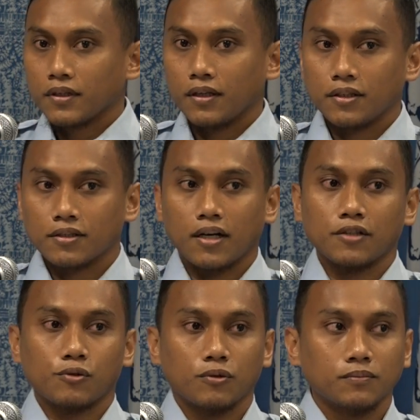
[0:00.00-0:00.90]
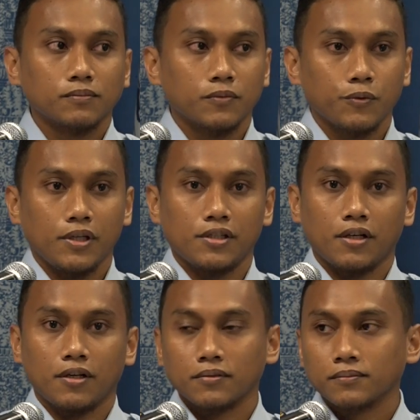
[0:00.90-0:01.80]
In this classroom, we
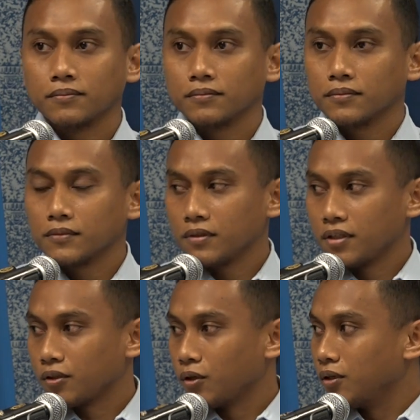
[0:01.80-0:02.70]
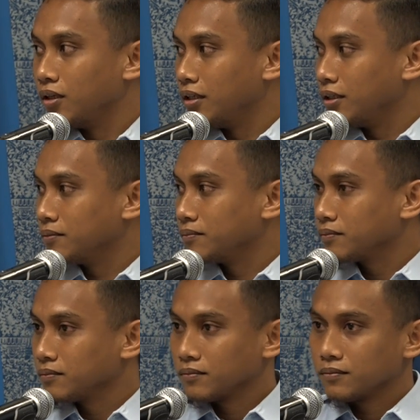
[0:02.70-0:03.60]
shared not only
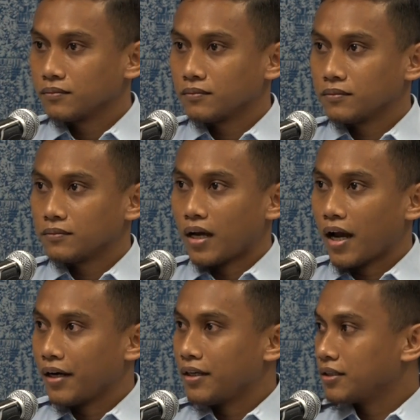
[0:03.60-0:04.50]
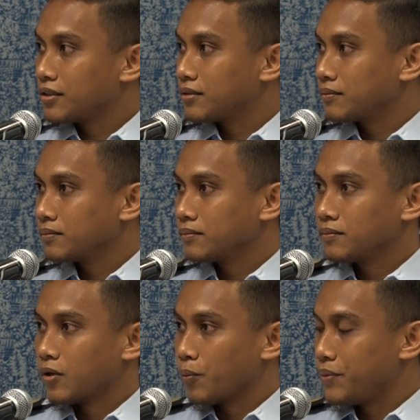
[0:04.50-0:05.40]
ideas,
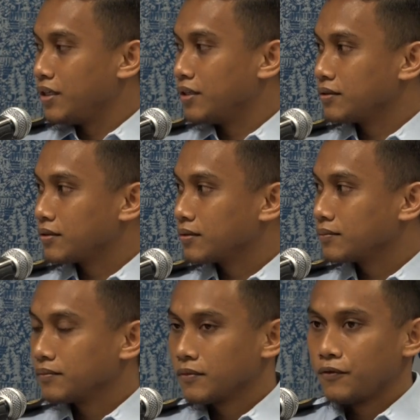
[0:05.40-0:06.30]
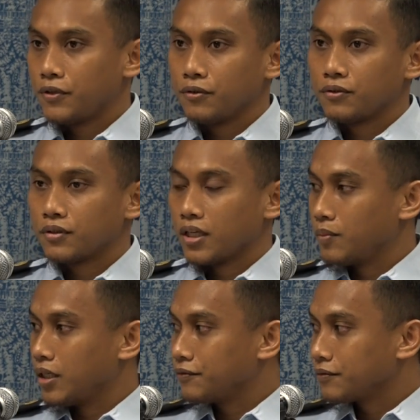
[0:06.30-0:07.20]
opinions, views,
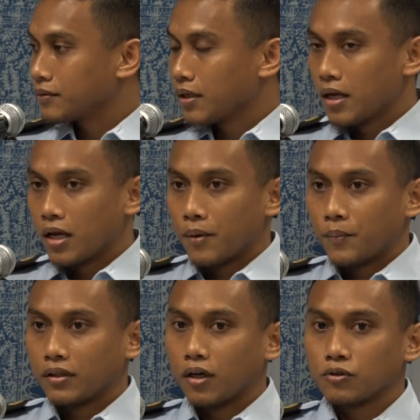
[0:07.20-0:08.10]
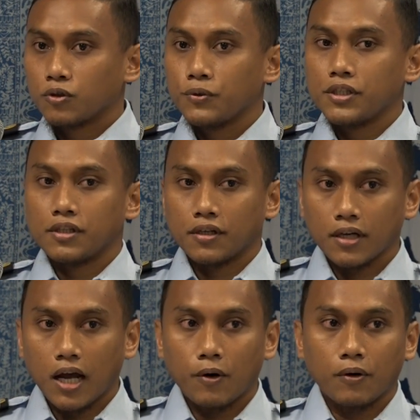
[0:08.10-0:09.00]
and beliefs, but also we
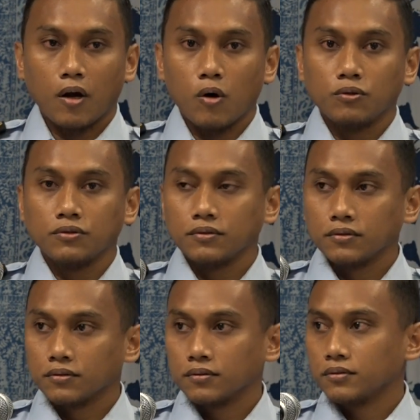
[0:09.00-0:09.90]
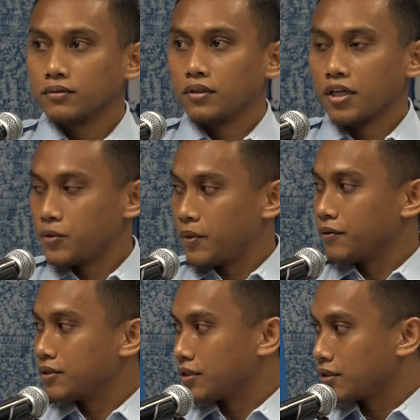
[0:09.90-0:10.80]
shared our own
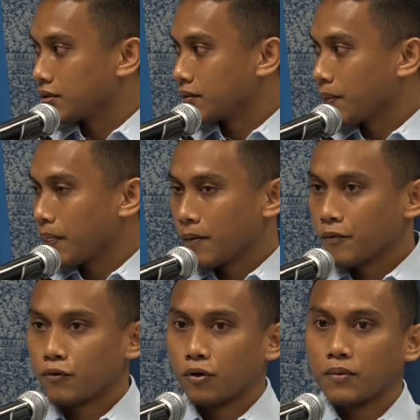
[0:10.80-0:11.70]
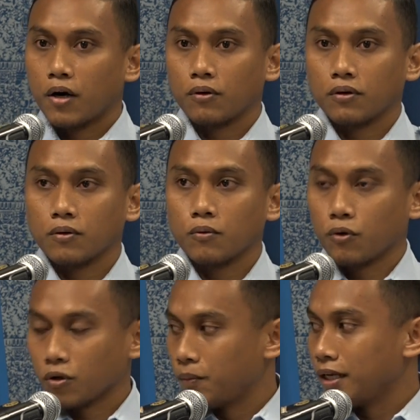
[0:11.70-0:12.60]
experiences from our
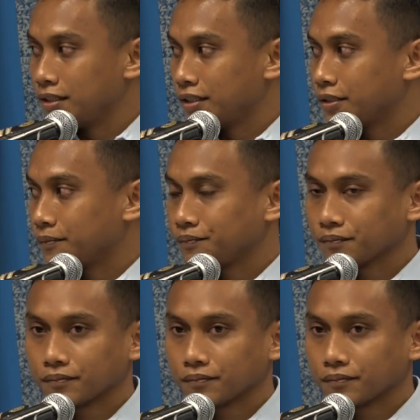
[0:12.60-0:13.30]
workplaces.